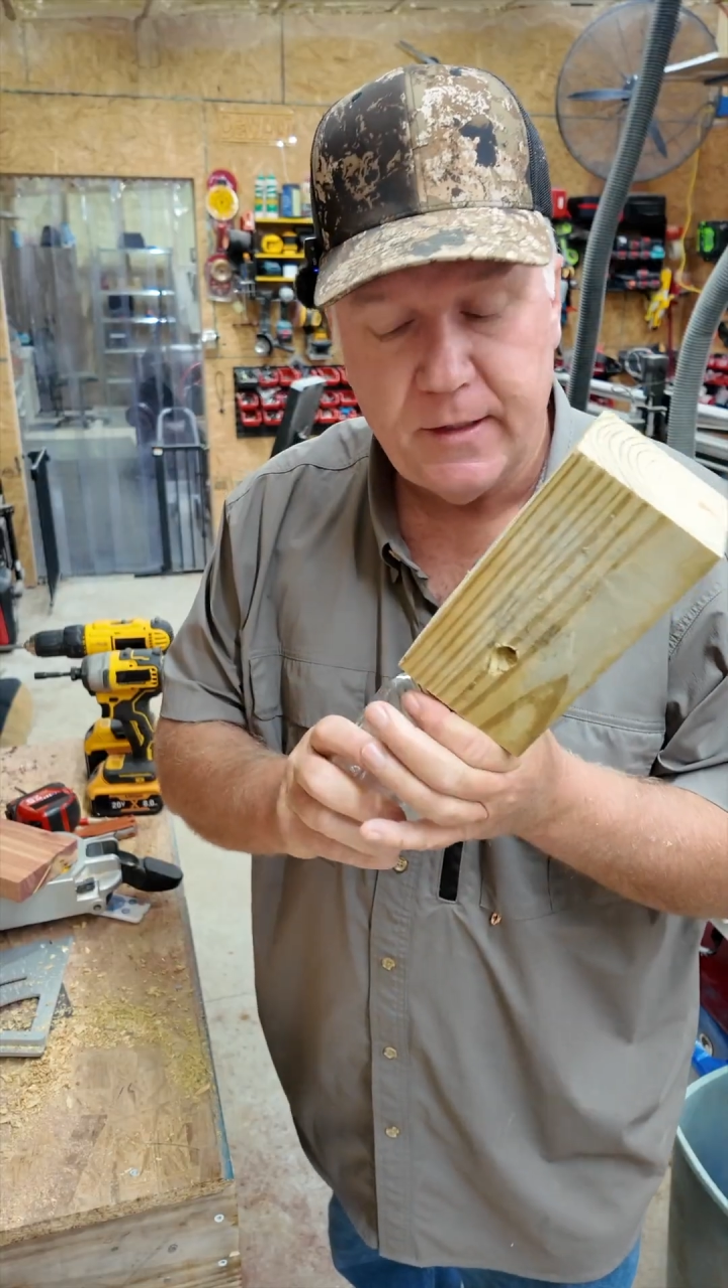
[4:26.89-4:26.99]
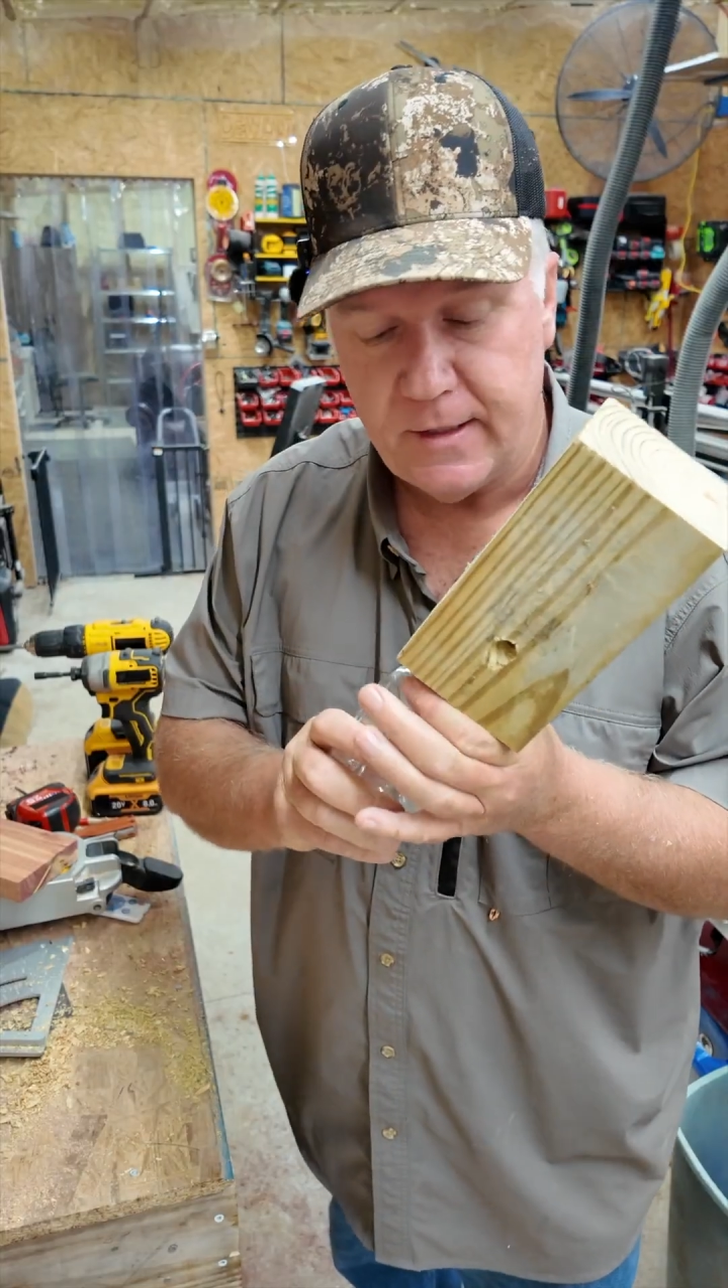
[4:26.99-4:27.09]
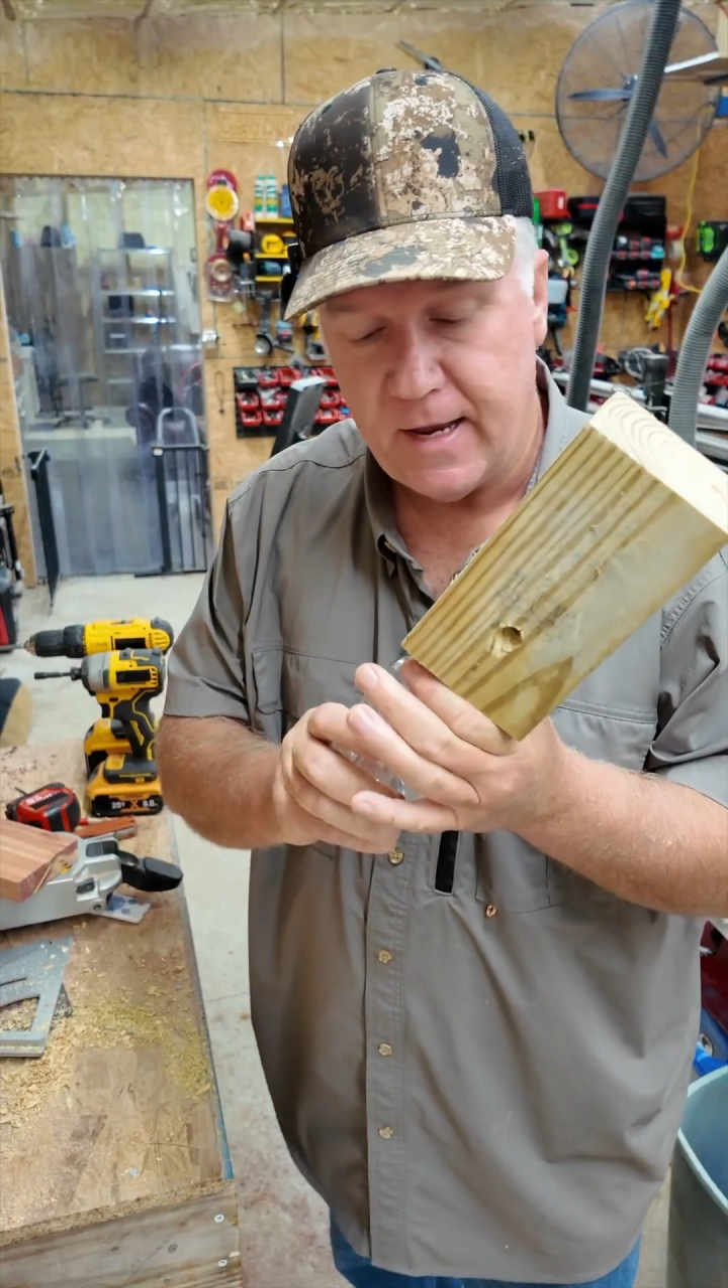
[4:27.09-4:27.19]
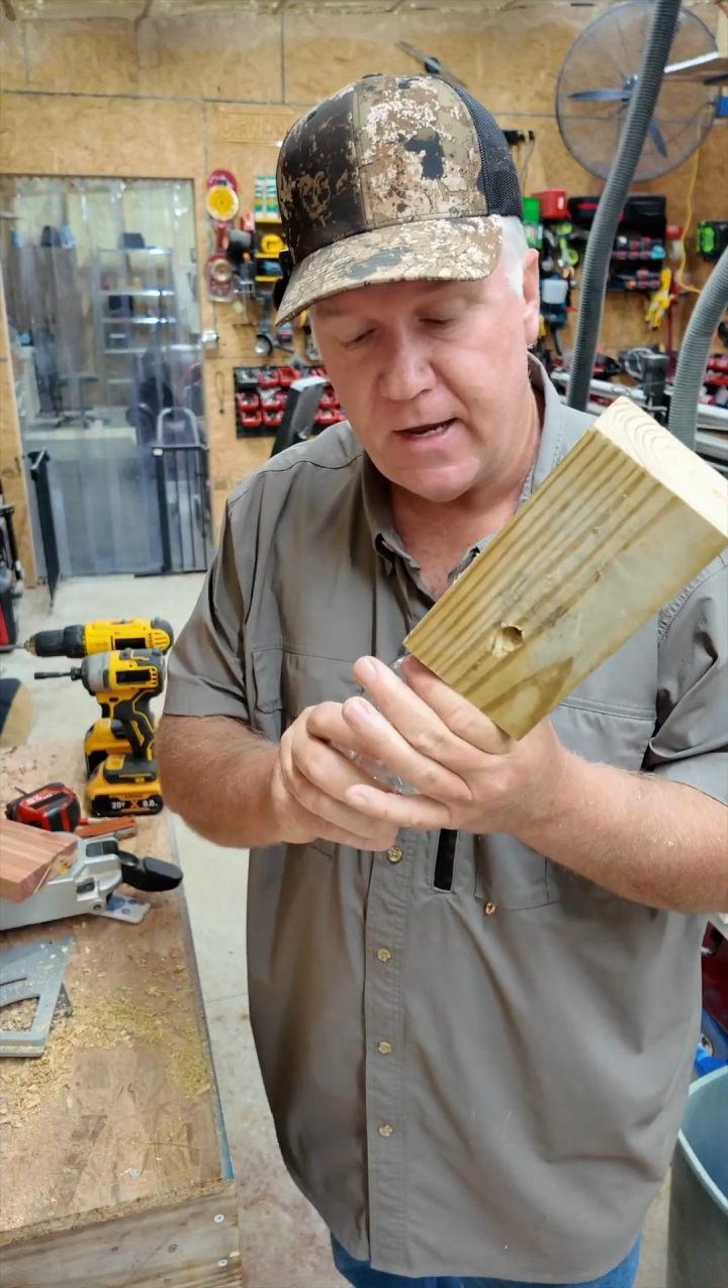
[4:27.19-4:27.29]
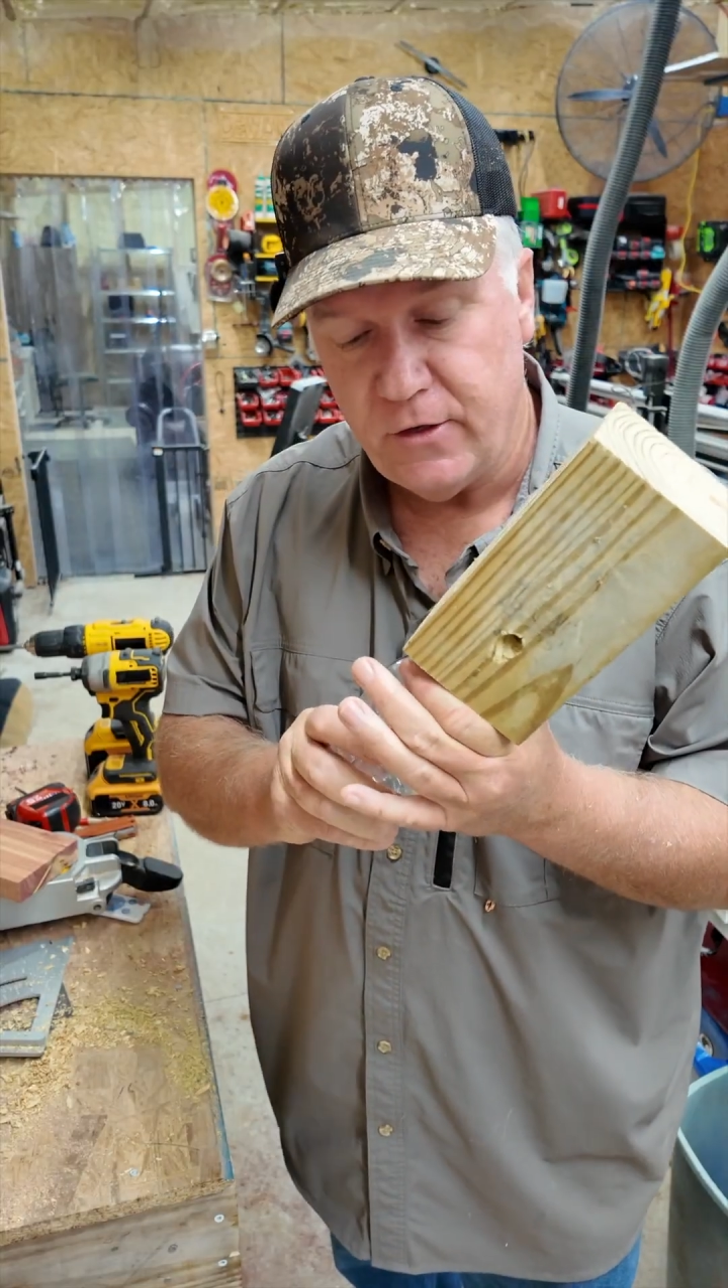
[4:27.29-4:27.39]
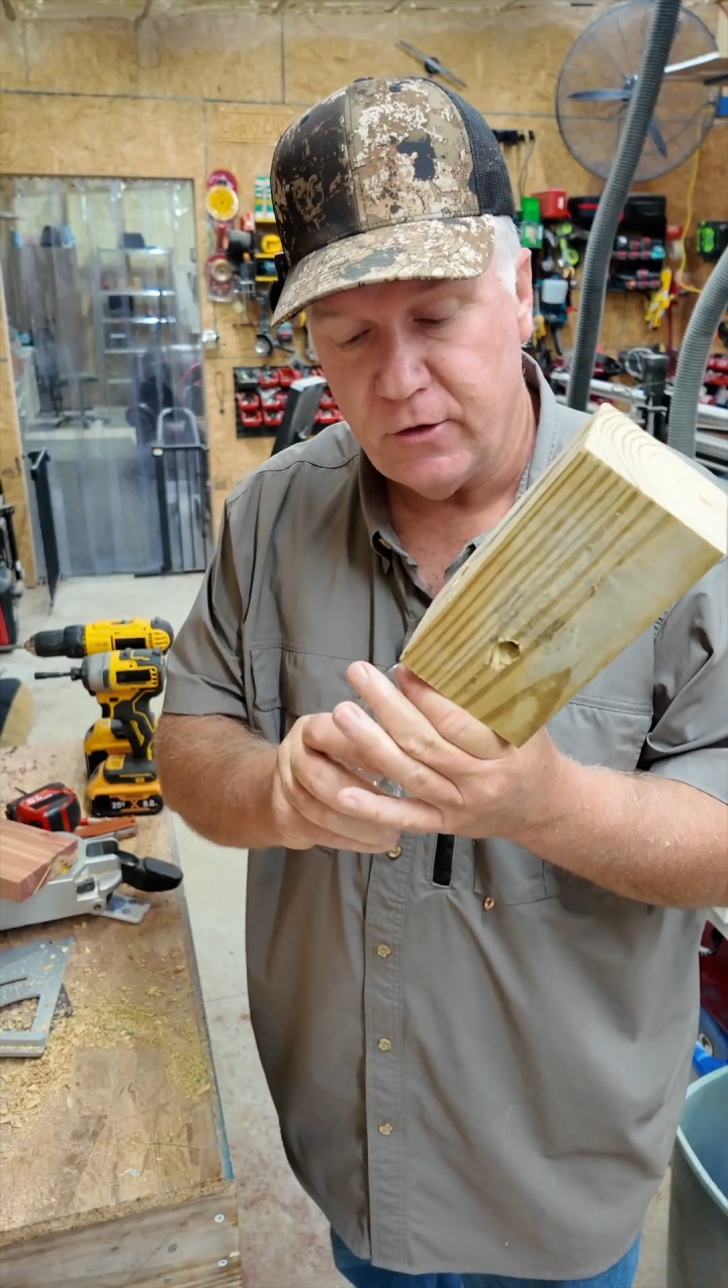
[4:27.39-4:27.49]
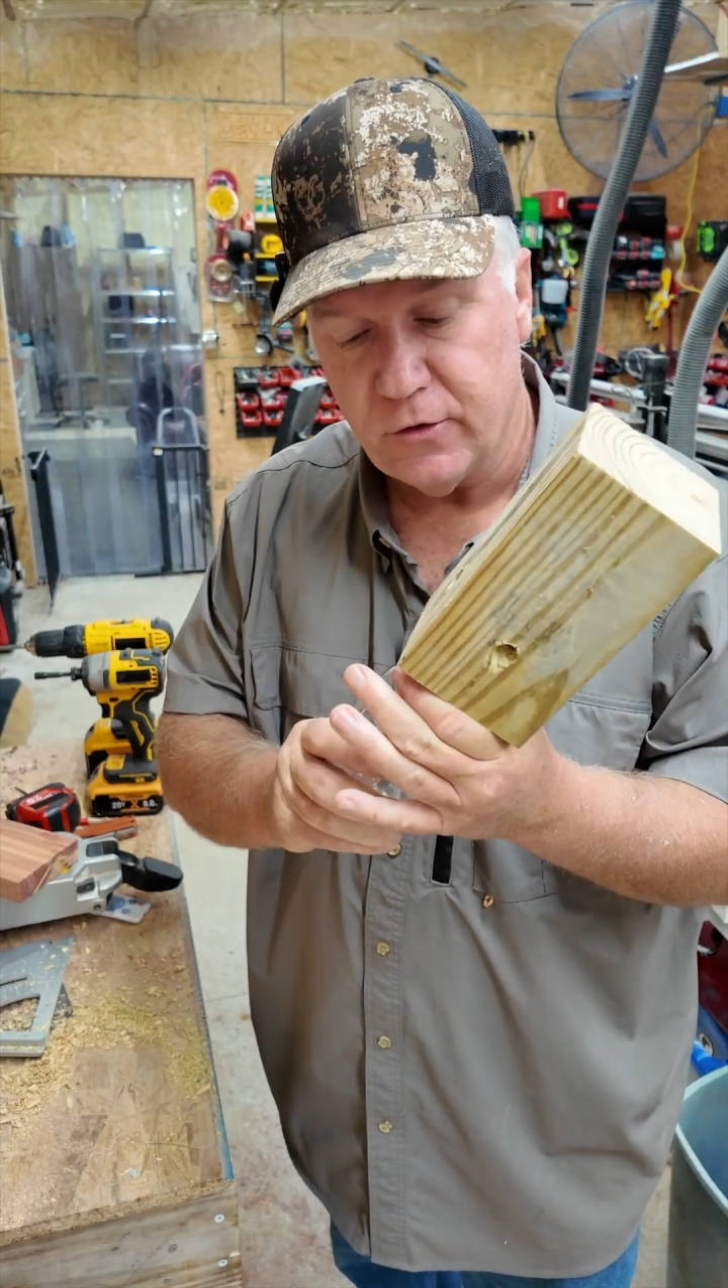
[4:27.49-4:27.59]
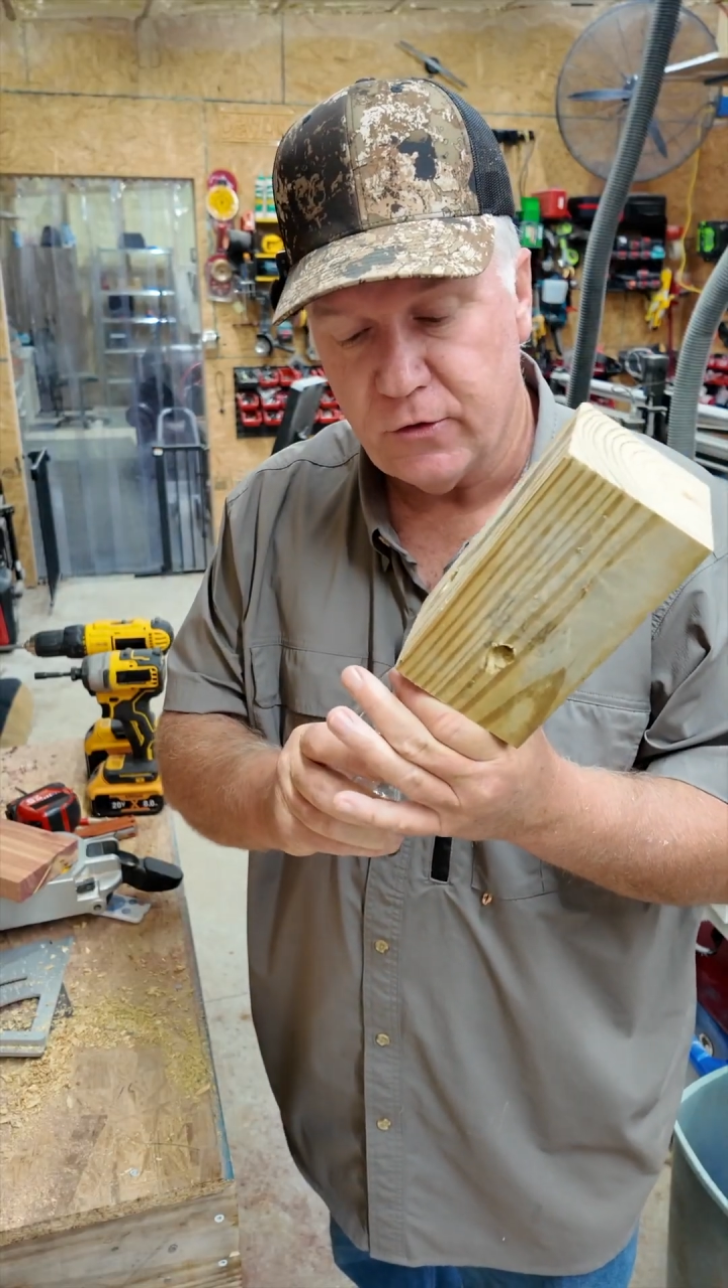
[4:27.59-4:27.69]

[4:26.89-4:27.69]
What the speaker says: Now you can